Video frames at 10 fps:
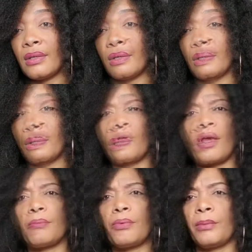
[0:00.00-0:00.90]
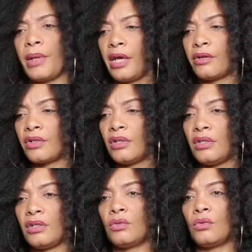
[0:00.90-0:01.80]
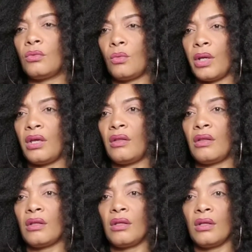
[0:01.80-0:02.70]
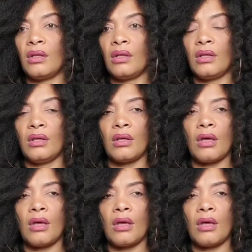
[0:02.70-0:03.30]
You may think that you're not prepared to deal with